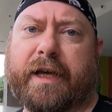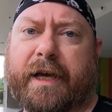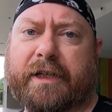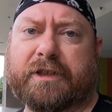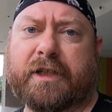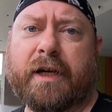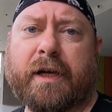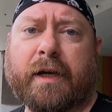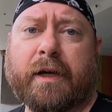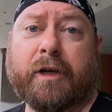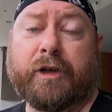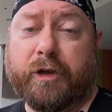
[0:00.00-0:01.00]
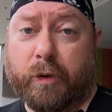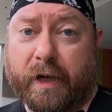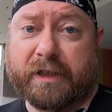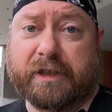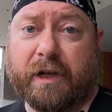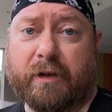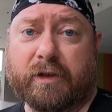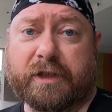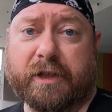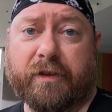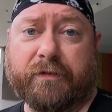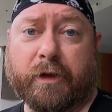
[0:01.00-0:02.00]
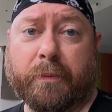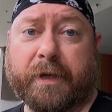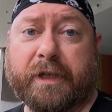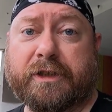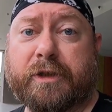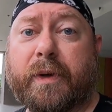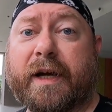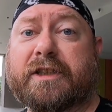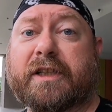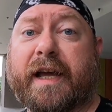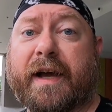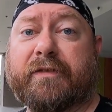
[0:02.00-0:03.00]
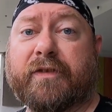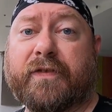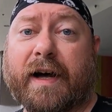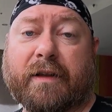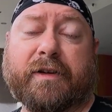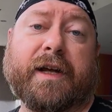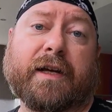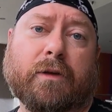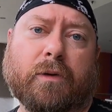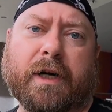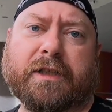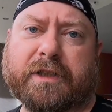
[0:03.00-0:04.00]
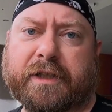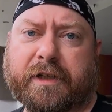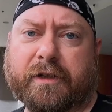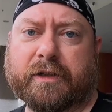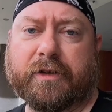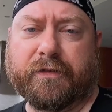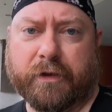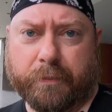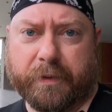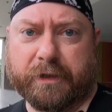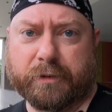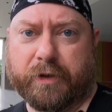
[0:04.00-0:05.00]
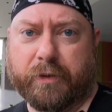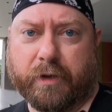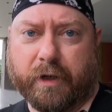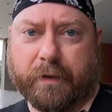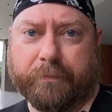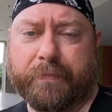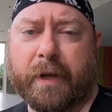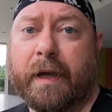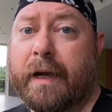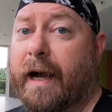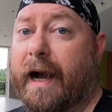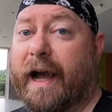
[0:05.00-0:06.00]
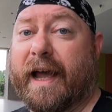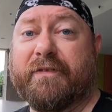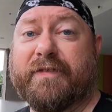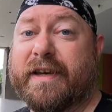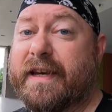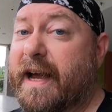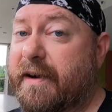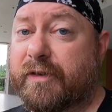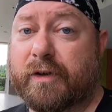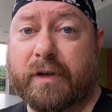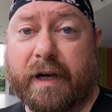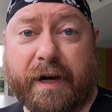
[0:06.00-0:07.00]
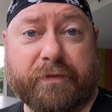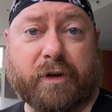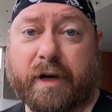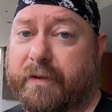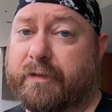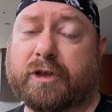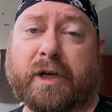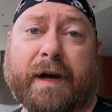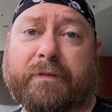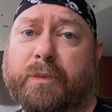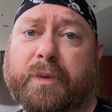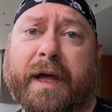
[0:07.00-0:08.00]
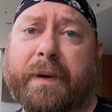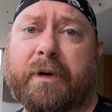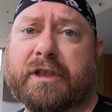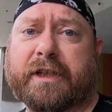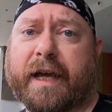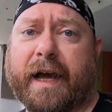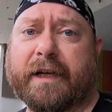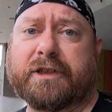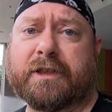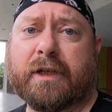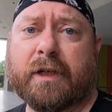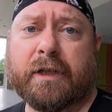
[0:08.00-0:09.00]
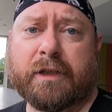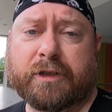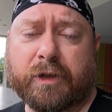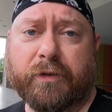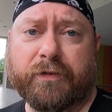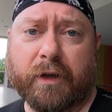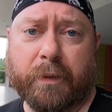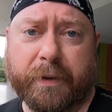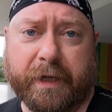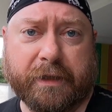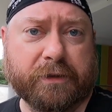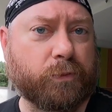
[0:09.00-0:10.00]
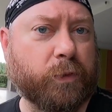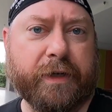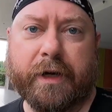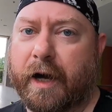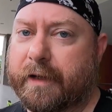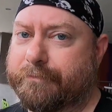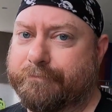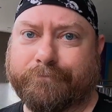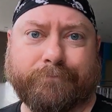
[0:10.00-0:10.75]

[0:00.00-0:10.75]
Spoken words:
in cash, US dollars, into the Philippines, you actually have to file a declaration here in the Philippines when you come. I have never, ever traveled with that much cash to the Philippines. Would not